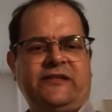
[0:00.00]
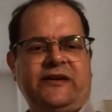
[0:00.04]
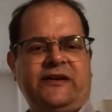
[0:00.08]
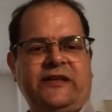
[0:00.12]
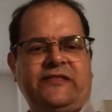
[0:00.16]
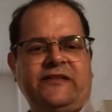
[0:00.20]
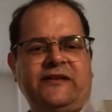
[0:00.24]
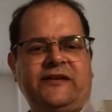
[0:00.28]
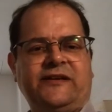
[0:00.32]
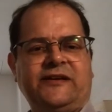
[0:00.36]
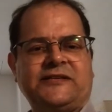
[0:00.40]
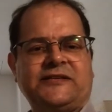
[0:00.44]
I
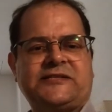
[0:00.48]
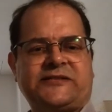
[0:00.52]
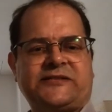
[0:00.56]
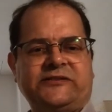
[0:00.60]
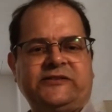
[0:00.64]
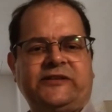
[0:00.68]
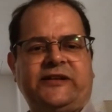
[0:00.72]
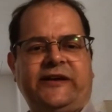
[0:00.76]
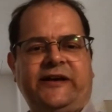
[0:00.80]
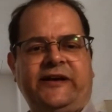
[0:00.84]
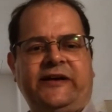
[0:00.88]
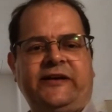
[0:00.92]
think I still
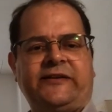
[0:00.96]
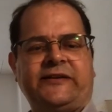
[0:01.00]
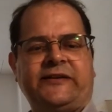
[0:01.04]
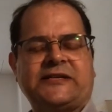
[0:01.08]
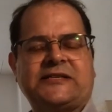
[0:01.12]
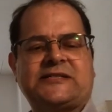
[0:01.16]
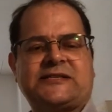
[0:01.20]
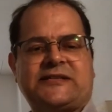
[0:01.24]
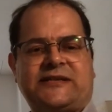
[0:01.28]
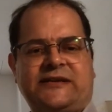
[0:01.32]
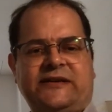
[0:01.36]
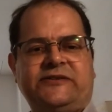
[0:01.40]
had a
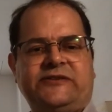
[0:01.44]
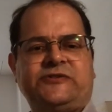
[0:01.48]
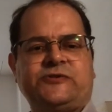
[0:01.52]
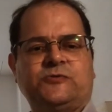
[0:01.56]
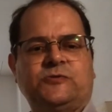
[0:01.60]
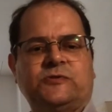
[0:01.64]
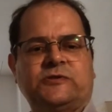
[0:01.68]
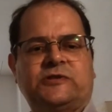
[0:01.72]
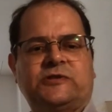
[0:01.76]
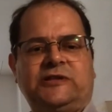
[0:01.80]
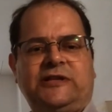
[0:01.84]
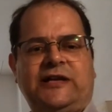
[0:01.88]

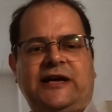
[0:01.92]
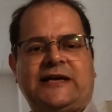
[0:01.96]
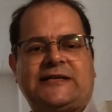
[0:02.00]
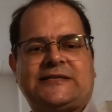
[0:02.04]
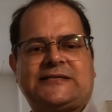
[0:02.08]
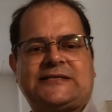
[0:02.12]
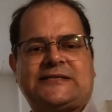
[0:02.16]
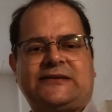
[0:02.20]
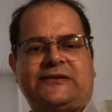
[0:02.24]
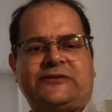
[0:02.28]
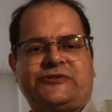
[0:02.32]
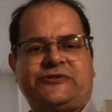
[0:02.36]
scheduled class
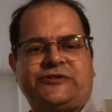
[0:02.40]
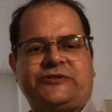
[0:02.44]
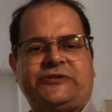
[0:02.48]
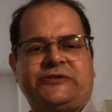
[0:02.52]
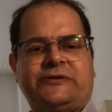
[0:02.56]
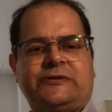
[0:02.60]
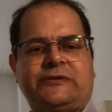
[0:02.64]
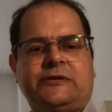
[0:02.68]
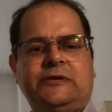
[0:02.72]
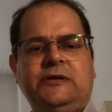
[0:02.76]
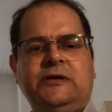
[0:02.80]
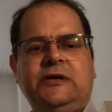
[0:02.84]

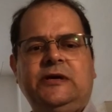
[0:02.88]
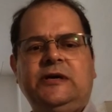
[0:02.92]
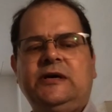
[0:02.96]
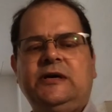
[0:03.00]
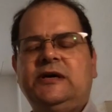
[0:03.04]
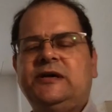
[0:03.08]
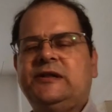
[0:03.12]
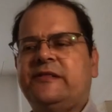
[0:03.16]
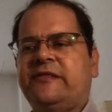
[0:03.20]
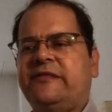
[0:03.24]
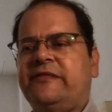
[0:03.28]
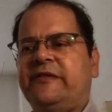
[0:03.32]
session
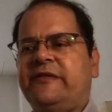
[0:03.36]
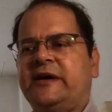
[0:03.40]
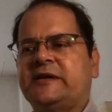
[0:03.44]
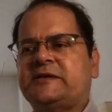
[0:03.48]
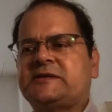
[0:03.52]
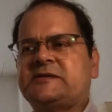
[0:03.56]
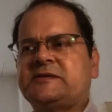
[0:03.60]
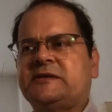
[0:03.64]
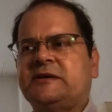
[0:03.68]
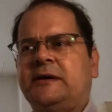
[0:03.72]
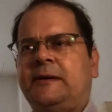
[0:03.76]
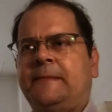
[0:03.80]
that
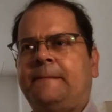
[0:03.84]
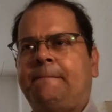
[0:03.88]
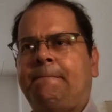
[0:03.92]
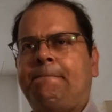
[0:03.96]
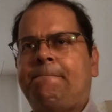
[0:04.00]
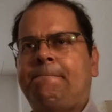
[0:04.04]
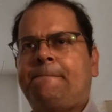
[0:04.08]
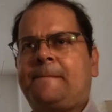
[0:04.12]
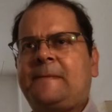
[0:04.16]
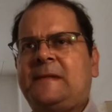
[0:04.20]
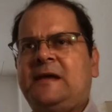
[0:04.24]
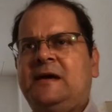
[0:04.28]

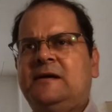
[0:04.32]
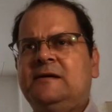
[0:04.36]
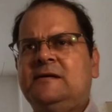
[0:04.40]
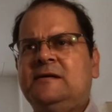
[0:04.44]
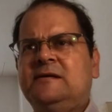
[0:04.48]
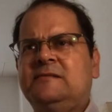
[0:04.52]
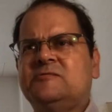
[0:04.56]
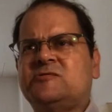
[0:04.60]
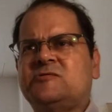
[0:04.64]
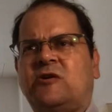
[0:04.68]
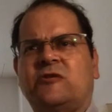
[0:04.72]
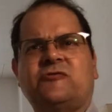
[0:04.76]

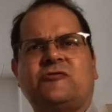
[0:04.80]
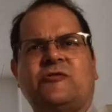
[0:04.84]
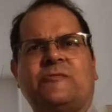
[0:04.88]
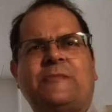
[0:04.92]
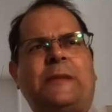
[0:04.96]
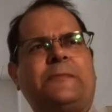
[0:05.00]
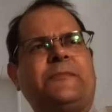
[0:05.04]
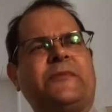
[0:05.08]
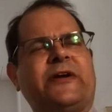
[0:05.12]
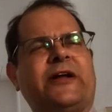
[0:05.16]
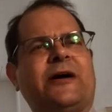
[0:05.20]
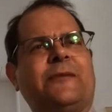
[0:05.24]
trying to
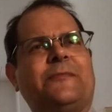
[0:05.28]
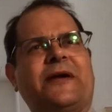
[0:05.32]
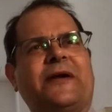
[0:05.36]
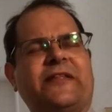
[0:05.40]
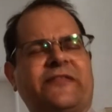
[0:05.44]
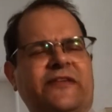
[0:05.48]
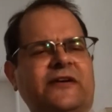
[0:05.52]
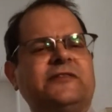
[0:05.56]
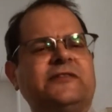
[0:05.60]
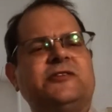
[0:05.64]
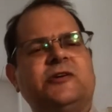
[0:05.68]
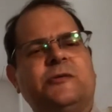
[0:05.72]
remember now, but I
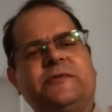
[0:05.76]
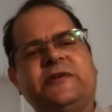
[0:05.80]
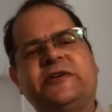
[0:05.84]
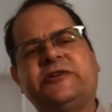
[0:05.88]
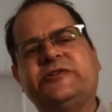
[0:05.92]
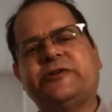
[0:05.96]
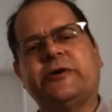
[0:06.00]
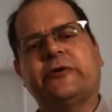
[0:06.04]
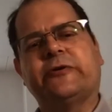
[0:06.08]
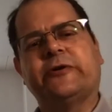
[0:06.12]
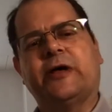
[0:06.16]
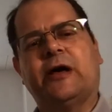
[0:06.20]
think nobody
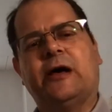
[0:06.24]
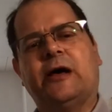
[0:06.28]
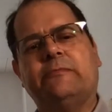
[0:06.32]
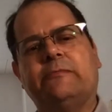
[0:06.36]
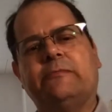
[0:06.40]
showed up.